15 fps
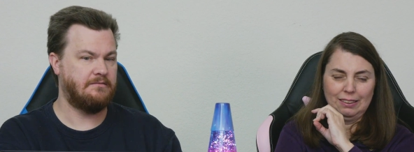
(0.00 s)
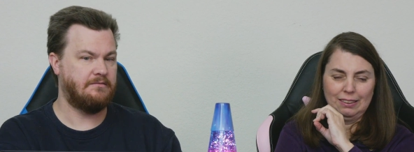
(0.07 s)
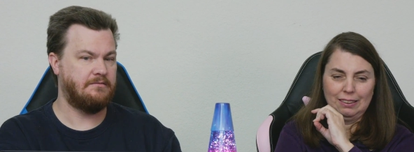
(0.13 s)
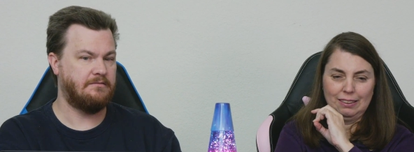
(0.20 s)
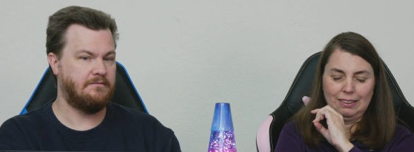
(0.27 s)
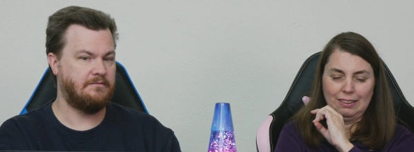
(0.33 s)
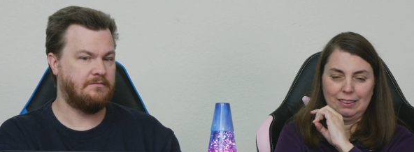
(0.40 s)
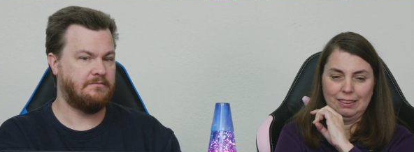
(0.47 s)

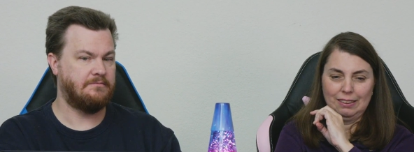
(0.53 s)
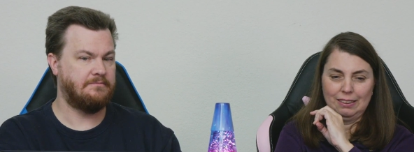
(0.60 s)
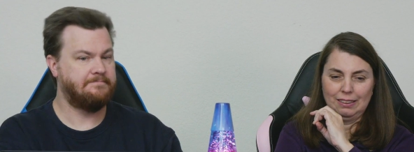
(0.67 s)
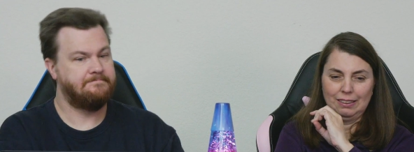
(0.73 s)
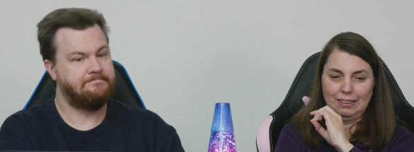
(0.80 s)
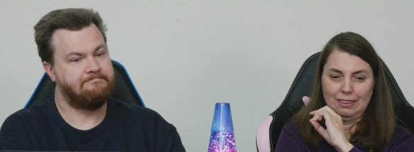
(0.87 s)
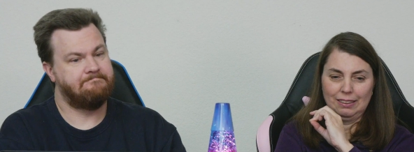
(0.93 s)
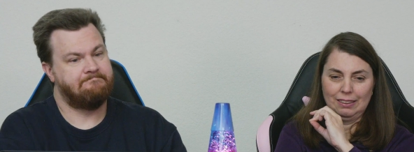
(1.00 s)

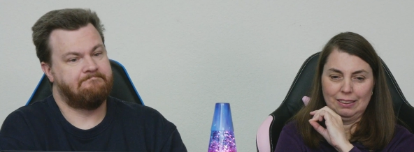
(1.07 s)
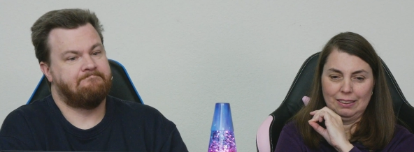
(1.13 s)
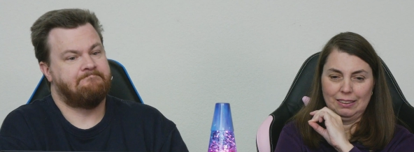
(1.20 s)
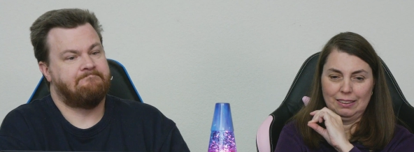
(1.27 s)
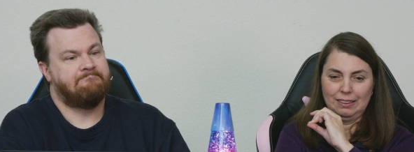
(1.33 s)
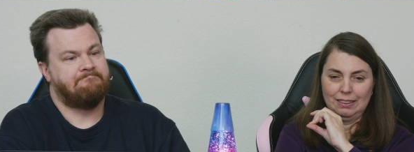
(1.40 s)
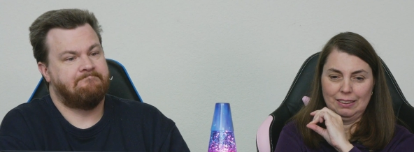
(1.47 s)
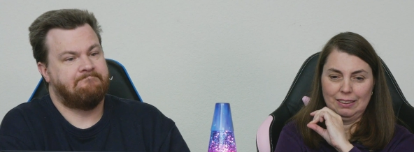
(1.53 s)

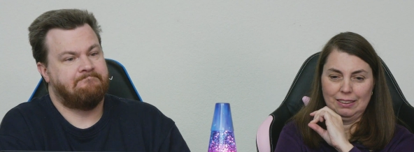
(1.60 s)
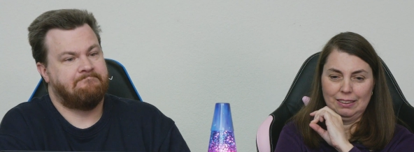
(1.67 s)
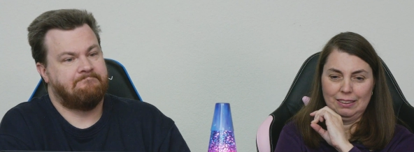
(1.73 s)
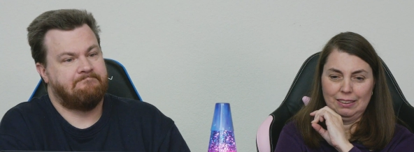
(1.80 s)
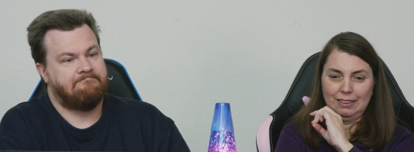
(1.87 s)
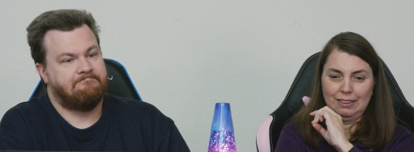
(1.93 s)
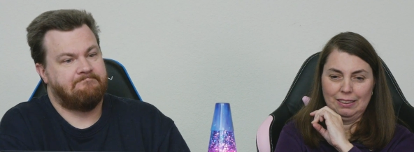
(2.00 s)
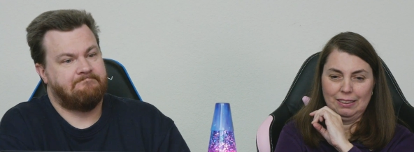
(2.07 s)

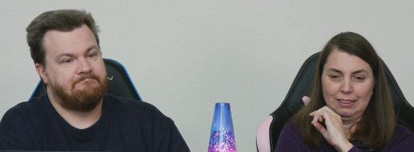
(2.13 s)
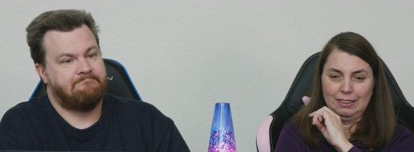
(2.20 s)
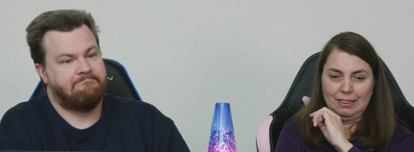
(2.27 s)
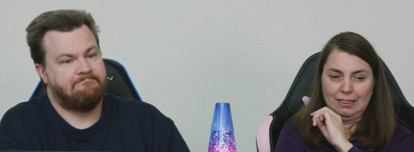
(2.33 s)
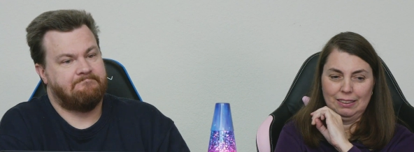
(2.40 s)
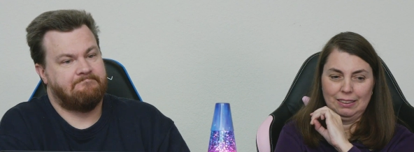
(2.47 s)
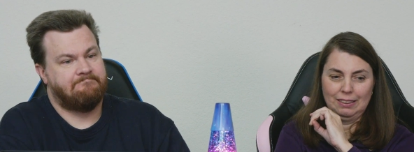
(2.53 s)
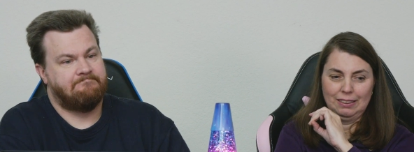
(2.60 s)

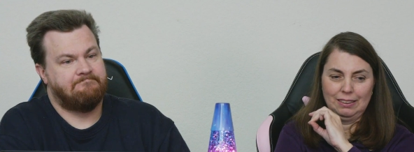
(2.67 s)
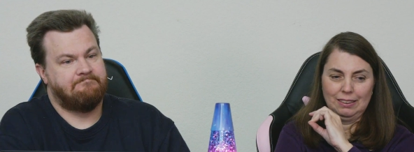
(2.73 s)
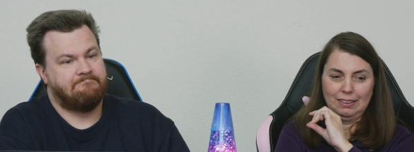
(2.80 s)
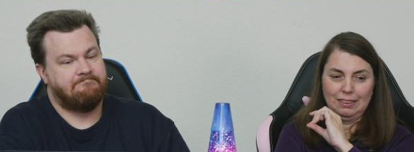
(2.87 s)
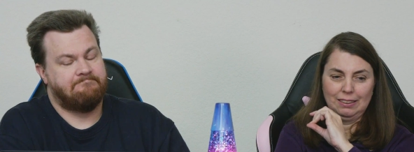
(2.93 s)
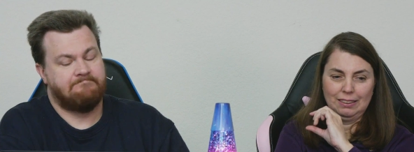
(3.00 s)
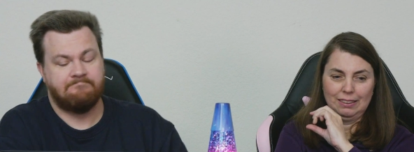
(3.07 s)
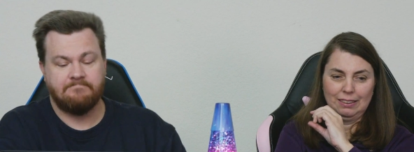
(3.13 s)

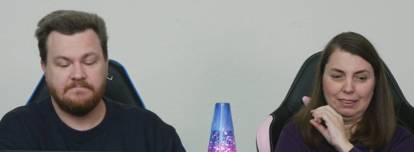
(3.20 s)
(silence)